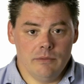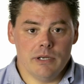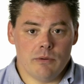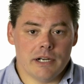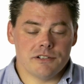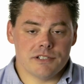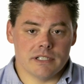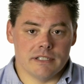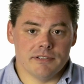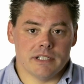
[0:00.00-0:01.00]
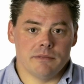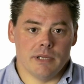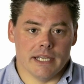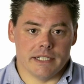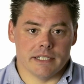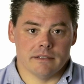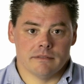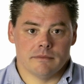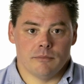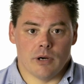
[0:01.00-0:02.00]
It requires significant planning,
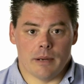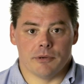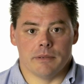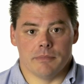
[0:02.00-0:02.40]
proper